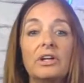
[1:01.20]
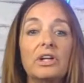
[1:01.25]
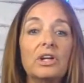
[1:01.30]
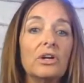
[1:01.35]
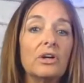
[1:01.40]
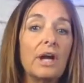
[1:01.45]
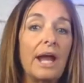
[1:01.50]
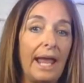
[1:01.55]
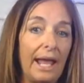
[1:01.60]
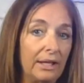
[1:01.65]

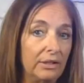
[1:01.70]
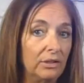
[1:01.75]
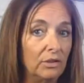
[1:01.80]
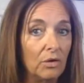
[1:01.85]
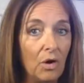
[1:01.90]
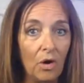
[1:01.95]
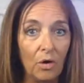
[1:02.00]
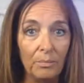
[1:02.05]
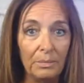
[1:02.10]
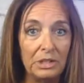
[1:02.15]
your
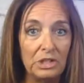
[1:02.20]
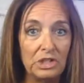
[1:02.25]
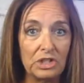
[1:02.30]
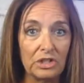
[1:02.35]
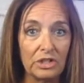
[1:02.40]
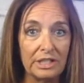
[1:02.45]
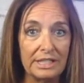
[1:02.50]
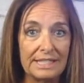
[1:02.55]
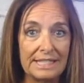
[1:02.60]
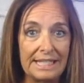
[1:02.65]
annual home
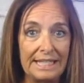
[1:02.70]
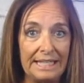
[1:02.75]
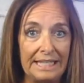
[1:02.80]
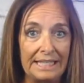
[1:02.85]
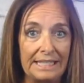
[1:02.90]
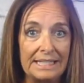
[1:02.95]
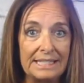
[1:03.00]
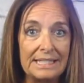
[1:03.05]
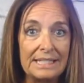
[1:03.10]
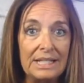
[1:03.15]
insurance
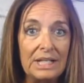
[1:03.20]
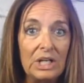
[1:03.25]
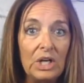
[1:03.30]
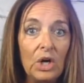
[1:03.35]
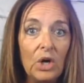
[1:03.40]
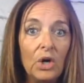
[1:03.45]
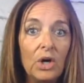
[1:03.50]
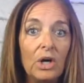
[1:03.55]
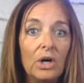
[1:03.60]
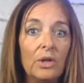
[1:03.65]
is,
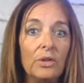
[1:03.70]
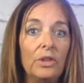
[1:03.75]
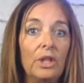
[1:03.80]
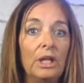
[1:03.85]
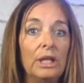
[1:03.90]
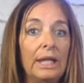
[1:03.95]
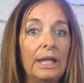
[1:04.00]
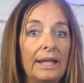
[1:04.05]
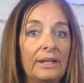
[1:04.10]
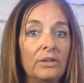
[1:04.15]

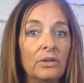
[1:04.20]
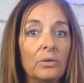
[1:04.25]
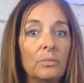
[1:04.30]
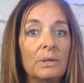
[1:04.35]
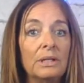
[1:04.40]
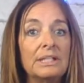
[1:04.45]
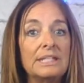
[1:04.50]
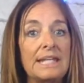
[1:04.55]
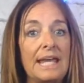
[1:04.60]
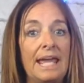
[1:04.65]
the lender
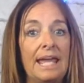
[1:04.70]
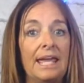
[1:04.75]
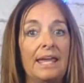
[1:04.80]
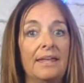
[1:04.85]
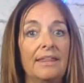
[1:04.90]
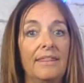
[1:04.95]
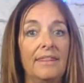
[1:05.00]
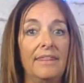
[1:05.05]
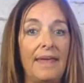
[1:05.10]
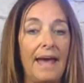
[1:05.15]
will
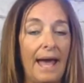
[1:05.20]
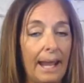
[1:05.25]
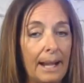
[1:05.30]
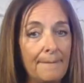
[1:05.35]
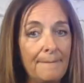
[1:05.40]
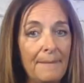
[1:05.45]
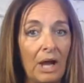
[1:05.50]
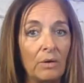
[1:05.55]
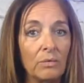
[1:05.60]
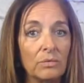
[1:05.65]
take that
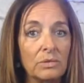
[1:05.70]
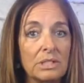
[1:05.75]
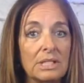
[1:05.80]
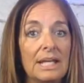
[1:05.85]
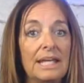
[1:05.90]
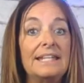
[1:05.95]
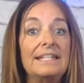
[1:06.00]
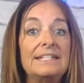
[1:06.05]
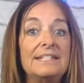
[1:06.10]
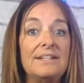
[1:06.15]
amount
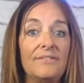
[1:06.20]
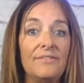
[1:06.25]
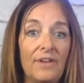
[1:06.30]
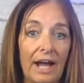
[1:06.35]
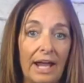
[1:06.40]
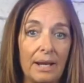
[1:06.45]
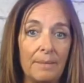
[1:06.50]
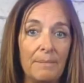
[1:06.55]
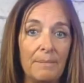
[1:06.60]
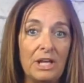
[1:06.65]

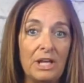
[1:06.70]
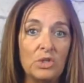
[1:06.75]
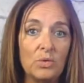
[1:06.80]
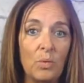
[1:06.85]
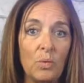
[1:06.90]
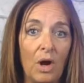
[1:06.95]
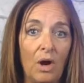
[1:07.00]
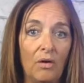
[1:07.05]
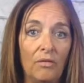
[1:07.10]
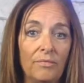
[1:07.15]
divided by
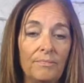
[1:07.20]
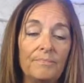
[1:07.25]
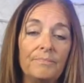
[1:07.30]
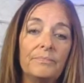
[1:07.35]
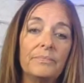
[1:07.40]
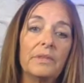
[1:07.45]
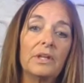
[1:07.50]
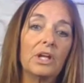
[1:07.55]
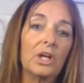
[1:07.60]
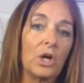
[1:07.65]
12,
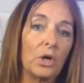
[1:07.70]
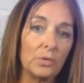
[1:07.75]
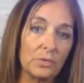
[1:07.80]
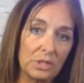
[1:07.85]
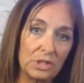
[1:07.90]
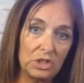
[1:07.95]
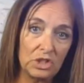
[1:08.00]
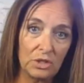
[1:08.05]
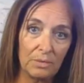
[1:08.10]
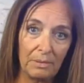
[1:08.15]

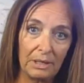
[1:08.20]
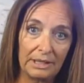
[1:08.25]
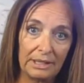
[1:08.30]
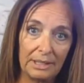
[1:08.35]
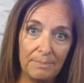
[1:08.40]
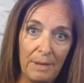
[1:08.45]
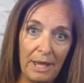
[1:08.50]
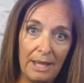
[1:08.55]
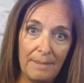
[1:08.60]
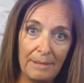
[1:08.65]
goes into your
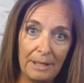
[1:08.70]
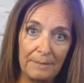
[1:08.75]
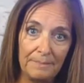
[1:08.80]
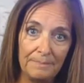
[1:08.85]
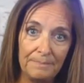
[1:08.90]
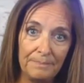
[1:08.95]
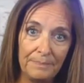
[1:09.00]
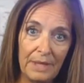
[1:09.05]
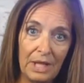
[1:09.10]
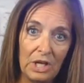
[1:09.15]
monthly payment.
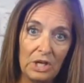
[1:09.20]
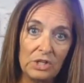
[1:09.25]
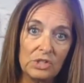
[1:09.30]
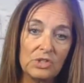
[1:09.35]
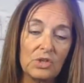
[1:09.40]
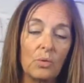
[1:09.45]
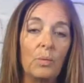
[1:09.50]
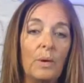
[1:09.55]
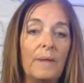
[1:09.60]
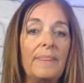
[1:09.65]

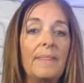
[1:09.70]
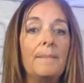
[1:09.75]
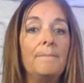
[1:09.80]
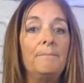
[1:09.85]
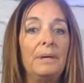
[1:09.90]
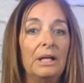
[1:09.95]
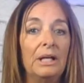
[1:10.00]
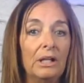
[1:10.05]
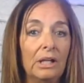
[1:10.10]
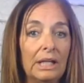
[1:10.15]
So when the
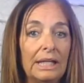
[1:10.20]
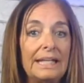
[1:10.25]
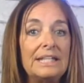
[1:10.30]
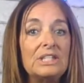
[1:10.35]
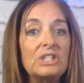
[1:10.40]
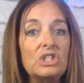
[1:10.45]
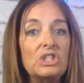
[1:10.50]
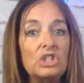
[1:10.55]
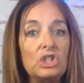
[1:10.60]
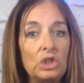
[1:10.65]
bill
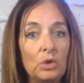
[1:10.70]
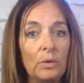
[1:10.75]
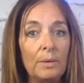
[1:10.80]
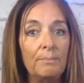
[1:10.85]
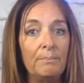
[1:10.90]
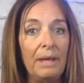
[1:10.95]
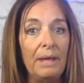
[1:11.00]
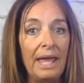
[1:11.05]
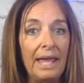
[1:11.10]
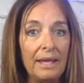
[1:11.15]
is due
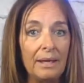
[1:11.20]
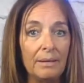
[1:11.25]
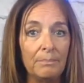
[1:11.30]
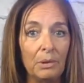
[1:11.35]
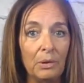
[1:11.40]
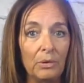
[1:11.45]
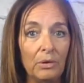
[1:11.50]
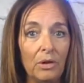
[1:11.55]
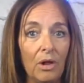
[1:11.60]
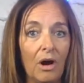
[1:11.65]
and
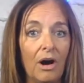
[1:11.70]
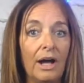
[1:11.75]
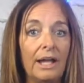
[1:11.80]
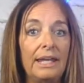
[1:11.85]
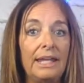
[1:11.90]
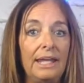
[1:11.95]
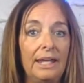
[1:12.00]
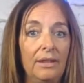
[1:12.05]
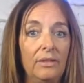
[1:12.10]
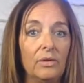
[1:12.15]
payable
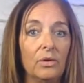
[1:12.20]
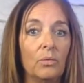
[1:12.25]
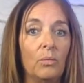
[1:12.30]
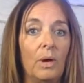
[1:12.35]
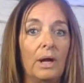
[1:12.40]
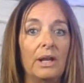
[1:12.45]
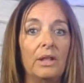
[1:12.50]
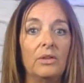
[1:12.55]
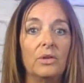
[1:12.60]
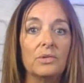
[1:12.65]
on either
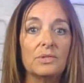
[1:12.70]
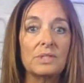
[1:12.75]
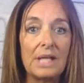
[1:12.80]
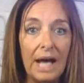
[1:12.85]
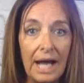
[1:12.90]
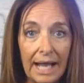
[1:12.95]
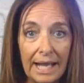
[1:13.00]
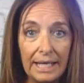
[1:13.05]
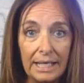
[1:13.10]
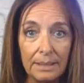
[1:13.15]
one of those
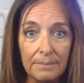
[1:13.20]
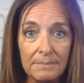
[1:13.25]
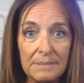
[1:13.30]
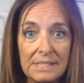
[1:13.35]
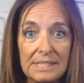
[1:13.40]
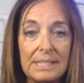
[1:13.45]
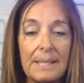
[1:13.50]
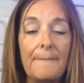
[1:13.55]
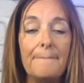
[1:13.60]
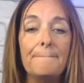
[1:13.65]

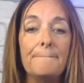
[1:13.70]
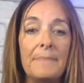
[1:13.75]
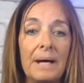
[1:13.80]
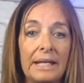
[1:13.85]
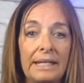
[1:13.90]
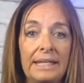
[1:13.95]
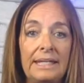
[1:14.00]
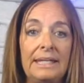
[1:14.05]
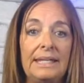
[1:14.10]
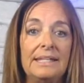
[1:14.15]
items, the
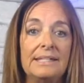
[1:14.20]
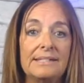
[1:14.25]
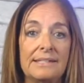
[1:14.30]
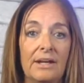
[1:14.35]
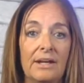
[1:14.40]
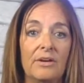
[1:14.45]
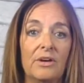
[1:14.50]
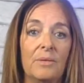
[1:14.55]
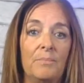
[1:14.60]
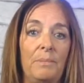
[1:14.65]
money is
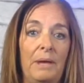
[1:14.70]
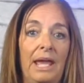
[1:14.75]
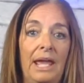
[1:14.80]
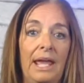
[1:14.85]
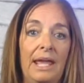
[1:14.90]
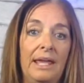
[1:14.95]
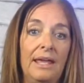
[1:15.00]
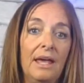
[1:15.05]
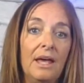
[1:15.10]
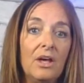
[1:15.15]
there to
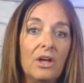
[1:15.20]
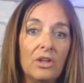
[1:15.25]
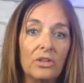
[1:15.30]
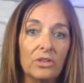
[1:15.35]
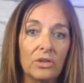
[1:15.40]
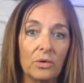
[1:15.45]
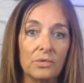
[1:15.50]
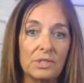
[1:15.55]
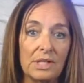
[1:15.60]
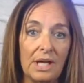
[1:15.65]
pay
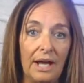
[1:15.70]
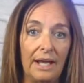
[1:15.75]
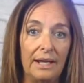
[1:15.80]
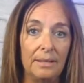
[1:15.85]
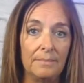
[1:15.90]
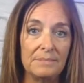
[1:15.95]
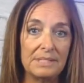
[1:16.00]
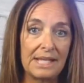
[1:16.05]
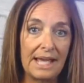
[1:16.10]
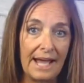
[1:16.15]
those
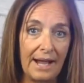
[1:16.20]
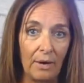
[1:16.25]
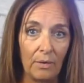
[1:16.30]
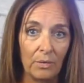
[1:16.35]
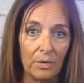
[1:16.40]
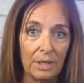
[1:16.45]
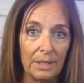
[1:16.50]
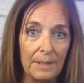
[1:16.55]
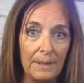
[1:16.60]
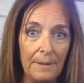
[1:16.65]
items
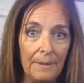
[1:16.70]
out.